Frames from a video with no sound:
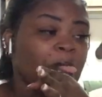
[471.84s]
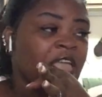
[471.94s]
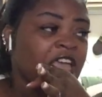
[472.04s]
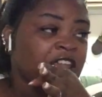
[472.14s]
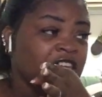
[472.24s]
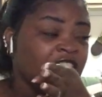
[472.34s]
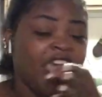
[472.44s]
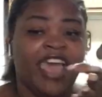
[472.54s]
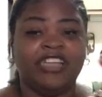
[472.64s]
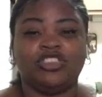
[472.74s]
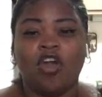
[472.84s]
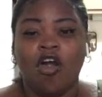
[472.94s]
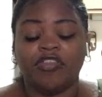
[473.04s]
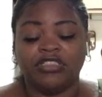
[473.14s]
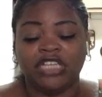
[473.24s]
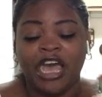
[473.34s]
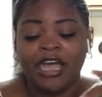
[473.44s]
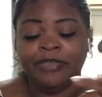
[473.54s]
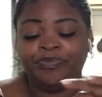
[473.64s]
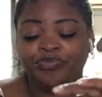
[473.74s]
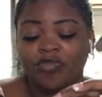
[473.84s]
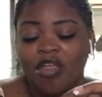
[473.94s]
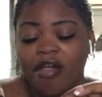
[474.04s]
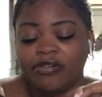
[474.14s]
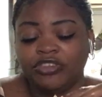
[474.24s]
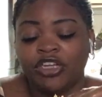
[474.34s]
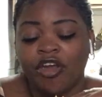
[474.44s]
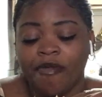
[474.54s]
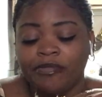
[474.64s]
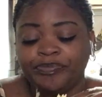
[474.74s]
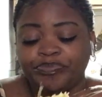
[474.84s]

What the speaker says: and they ask all the time, you know,